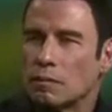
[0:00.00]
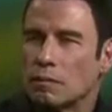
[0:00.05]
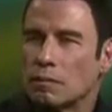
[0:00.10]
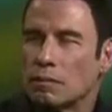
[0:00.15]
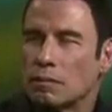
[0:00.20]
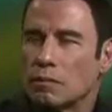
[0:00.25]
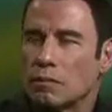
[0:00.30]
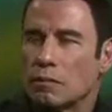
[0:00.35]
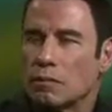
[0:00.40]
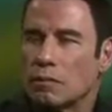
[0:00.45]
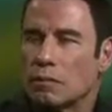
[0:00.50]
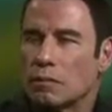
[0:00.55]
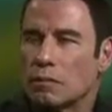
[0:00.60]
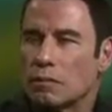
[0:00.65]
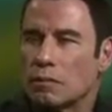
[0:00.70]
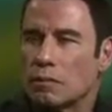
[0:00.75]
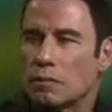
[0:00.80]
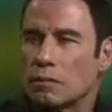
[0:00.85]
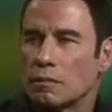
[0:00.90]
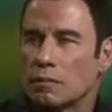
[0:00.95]

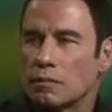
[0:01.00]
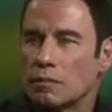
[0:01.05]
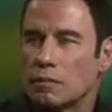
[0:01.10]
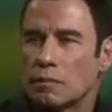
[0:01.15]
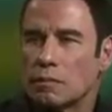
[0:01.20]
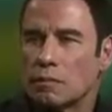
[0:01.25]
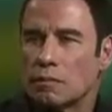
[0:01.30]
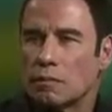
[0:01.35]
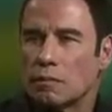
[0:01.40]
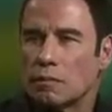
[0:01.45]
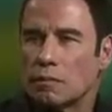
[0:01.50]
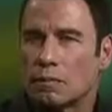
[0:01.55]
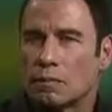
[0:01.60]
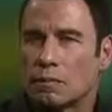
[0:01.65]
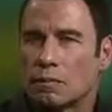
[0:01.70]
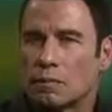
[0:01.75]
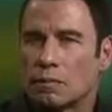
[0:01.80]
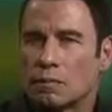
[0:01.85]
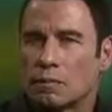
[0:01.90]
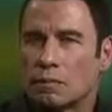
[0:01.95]

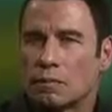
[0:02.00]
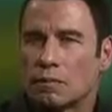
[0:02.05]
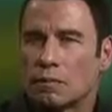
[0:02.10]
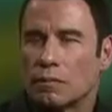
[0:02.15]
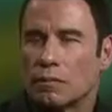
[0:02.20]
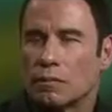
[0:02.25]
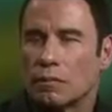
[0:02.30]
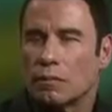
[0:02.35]
No words are spoken by the person on screen.